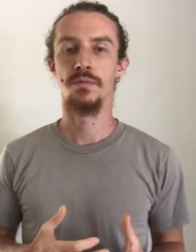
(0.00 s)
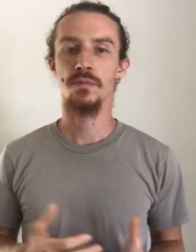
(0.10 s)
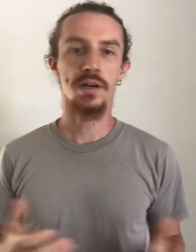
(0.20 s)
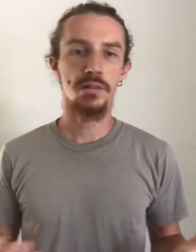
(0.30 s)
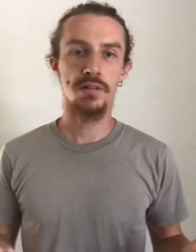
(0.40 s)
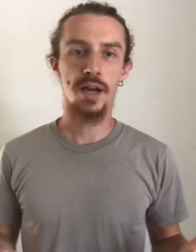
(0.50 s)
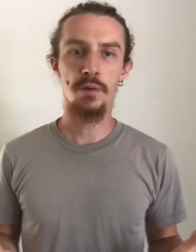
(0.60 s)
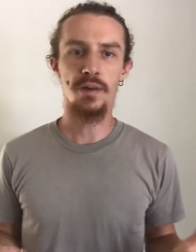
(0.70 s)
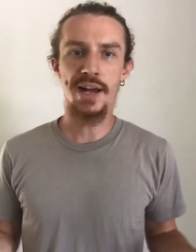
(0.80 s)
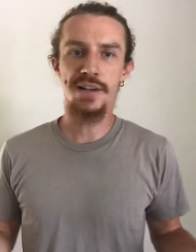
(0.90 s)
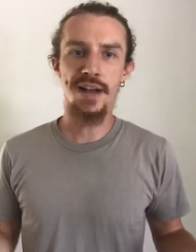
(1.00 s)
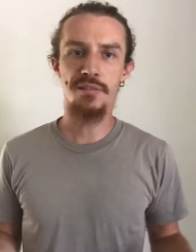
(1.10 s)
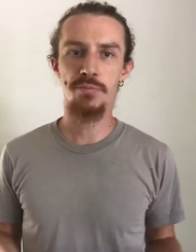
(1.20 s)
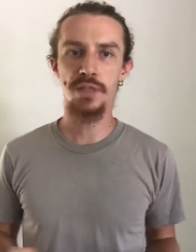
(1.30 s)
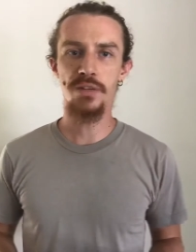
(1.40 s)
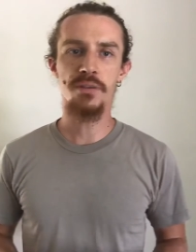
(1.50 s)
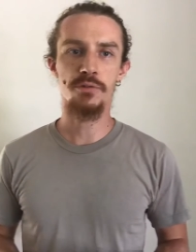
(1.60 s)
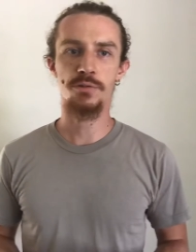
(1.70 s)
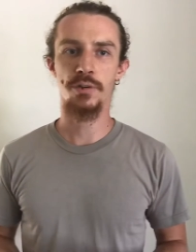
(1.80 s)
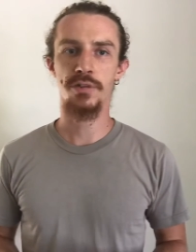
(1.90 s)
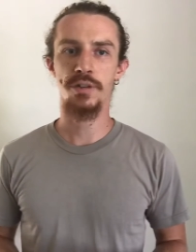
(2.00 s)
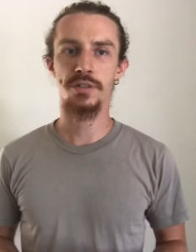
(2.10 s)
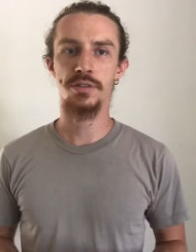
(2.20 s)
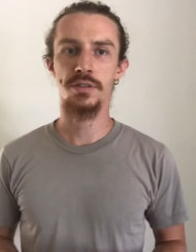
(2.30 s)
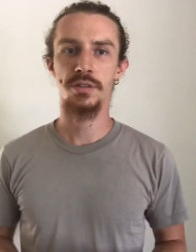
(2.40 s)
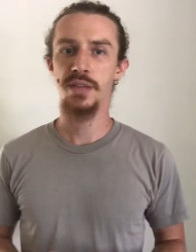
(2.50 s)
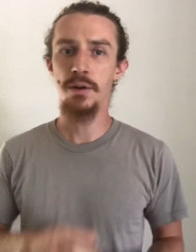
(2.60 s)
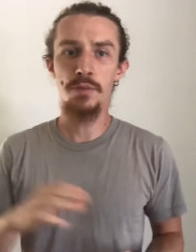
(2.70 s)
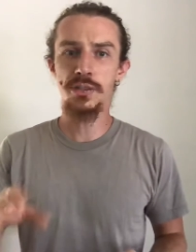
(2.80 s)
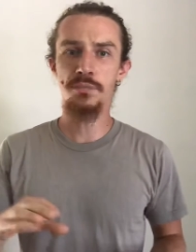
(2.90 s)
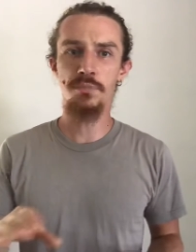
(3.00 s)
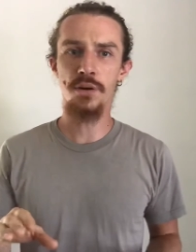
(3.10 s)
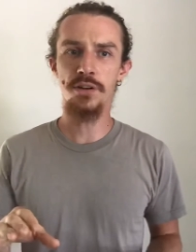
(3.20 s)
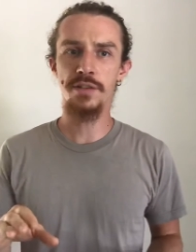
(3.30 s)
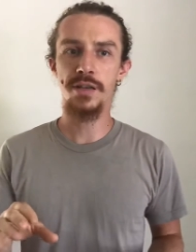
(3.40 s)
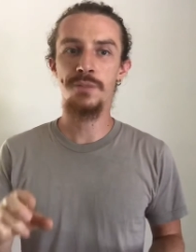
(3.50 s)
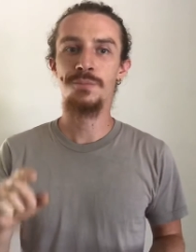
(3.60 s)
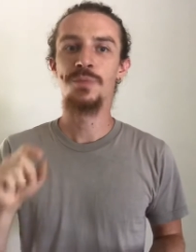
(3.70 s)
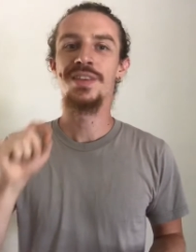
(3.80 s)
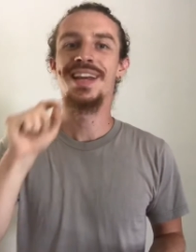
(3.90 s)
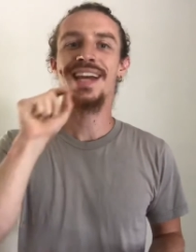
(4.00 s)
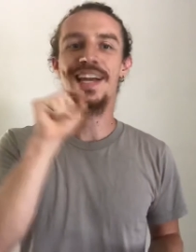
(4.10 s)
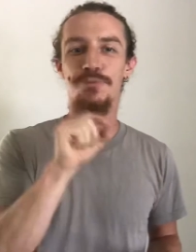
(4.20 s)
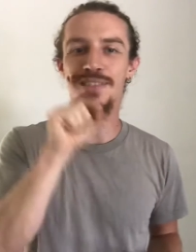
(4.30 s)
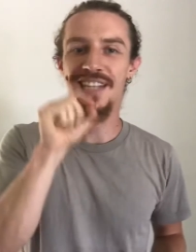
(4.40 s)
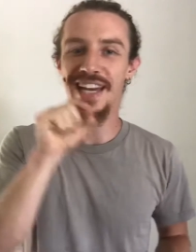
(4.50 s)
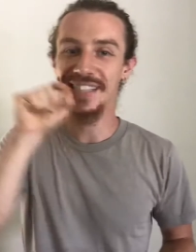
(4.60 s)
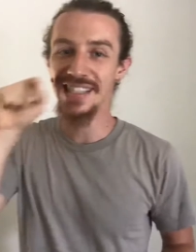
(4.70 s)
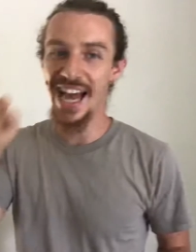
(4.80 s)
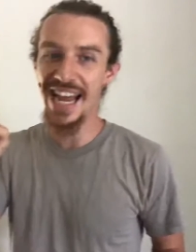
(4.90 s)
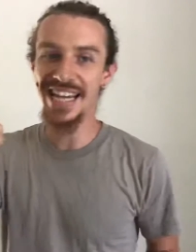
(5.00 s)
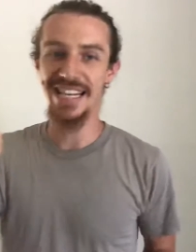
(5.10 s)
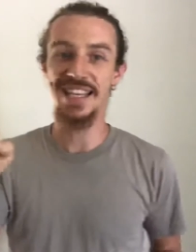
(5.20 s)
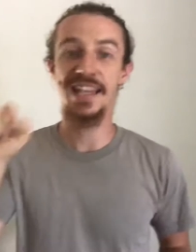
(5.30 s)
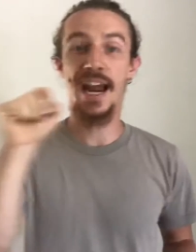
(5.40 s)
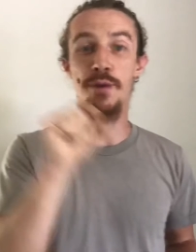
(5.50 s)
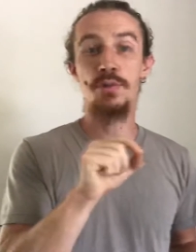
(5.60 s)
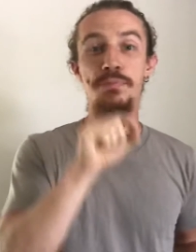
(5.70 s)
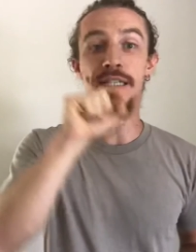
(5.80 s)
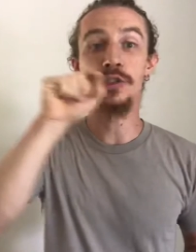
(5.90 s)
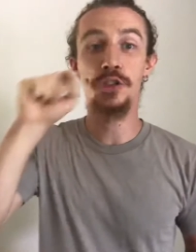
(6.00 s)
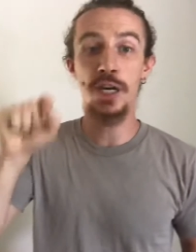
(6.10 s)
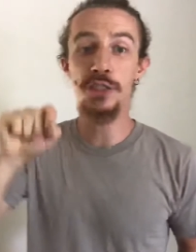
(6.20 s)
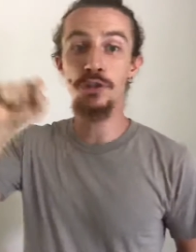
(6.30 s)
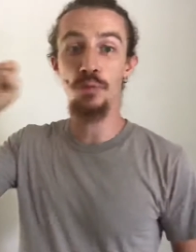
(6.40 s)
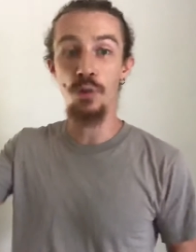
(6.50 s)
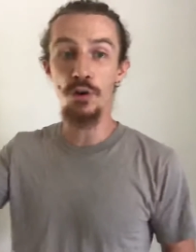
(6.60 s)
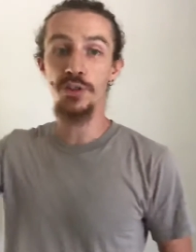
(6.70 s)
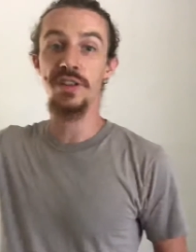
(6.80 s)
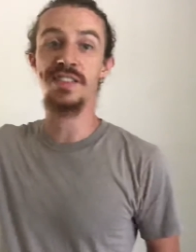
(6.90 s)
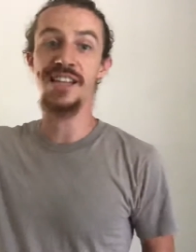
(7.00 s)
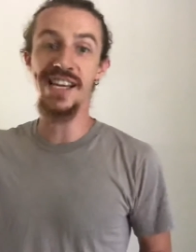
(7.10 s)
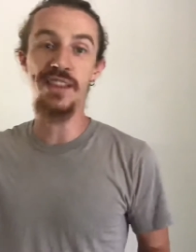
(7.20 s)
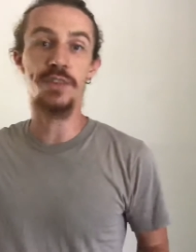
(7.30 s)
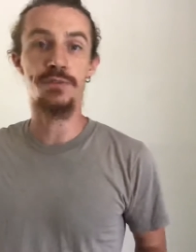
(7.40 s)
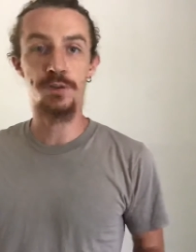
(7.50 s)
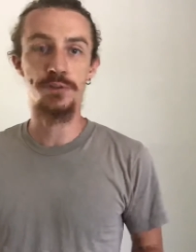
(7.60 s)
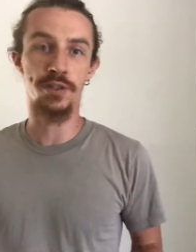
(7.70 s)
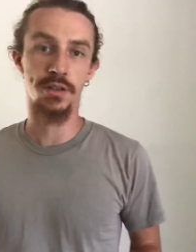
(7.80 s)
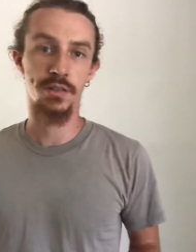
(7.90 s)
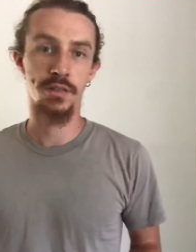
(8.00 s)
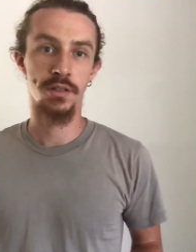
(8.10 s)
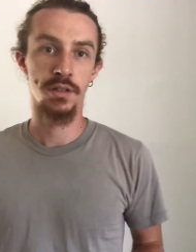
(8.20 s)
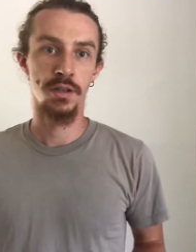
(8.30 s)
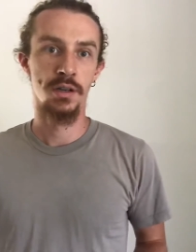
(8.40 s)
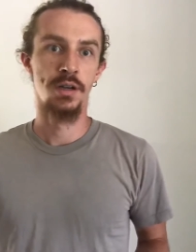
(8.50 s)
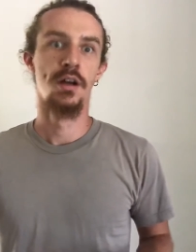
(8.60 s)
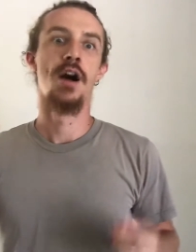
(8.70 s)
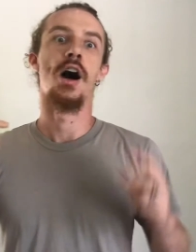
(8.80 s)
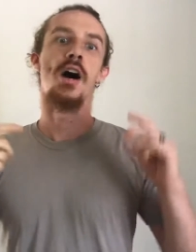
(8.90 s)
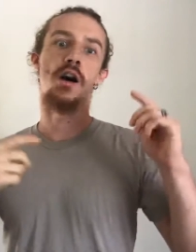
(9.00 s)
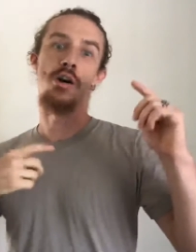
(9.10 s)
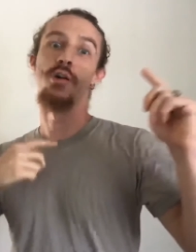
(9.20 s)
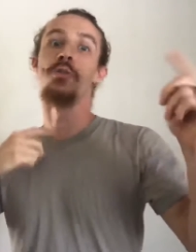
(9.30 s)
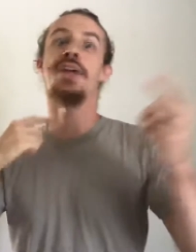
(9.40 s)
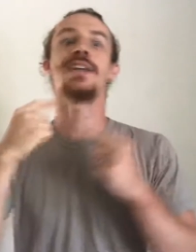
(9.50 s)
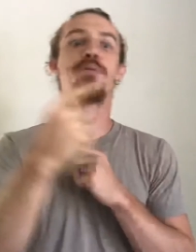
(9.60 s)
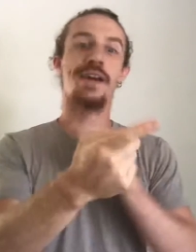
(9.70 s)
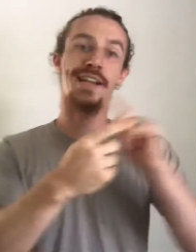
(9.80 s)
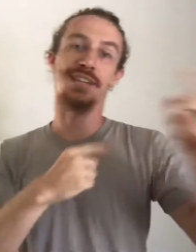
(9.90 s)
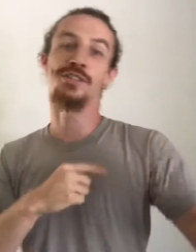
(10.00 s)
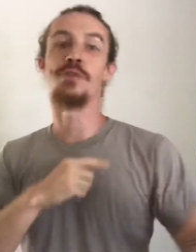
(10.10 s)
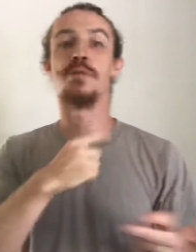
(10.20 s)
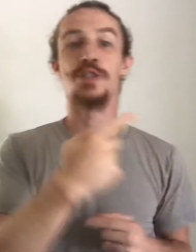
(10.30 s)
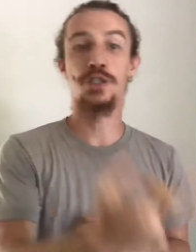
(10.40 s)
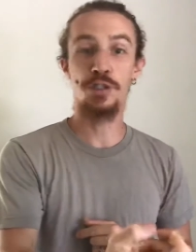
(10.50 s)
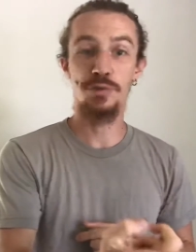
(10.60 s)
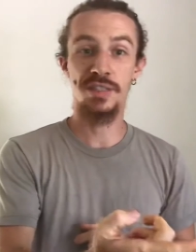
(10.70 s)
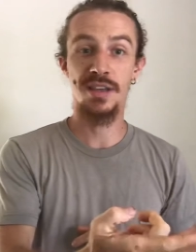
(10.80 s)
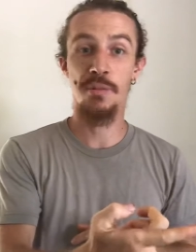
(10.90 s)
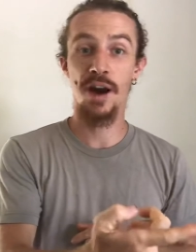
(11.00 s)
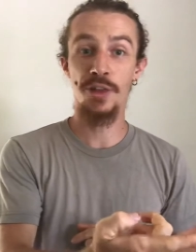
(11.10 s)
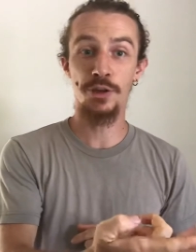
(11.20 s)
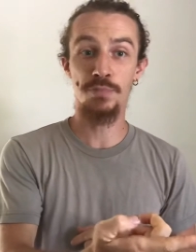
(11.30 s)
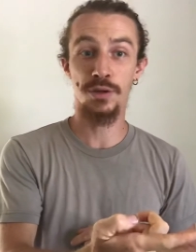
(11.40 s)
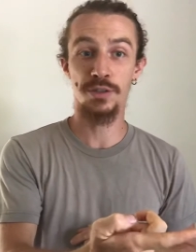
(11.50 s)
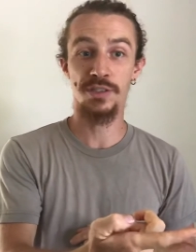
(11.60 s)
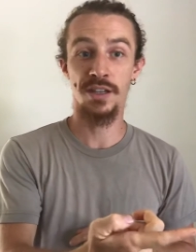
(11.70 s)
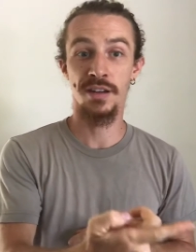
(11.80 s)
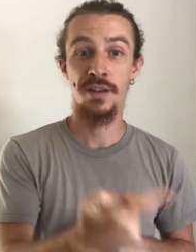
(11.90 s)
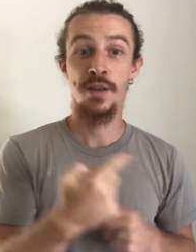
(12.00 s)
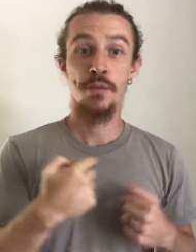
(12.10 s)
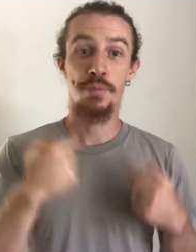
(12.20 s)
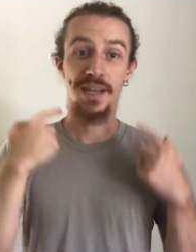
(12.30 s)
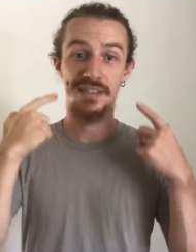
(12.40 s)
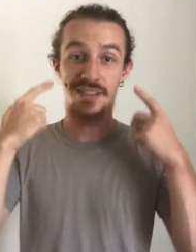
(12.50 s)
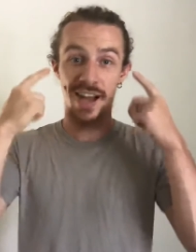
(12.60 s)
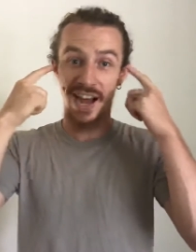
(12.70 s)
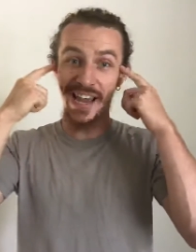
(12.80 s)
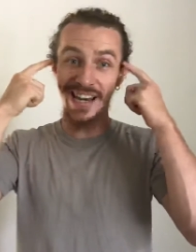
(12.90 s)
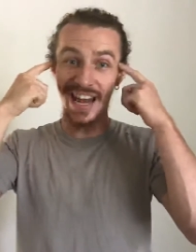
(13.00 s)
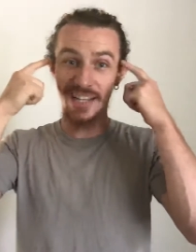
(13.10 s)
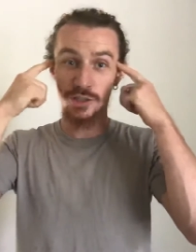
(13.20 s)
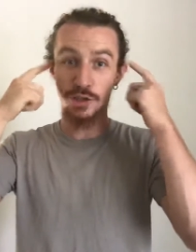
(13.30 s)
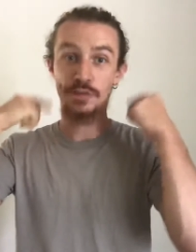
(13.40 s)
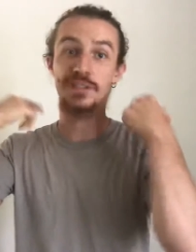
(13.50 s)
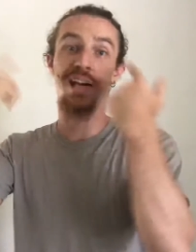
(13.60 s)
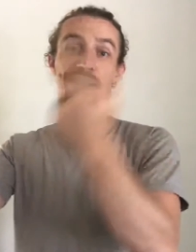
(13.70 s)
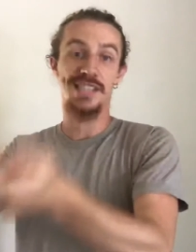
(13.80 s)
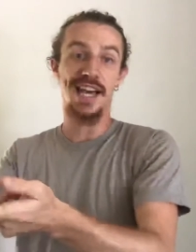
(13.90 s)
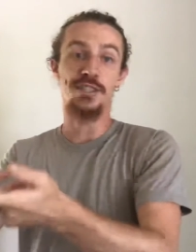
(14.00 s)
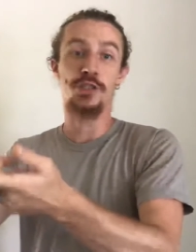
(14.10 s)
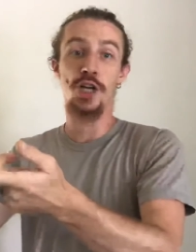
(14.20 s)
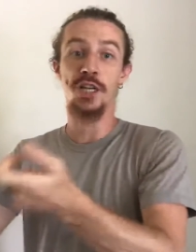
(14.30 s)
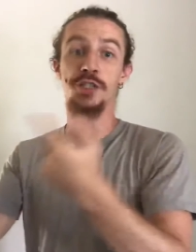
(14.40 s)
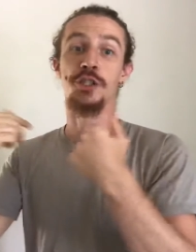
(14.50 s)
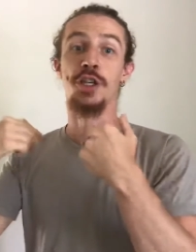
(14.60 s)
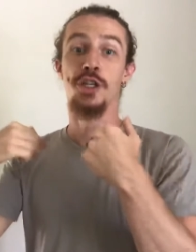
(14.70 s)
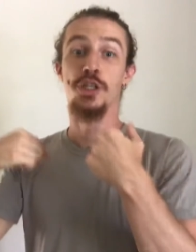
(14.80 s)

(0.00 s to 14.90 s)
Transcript: well, I didn't have a belief I was worthless. That wasn't part of it. It was an anxiety that I would be judged worthless in the future. Oh, that's why it has so much to do with some other person, because I had externalized that judge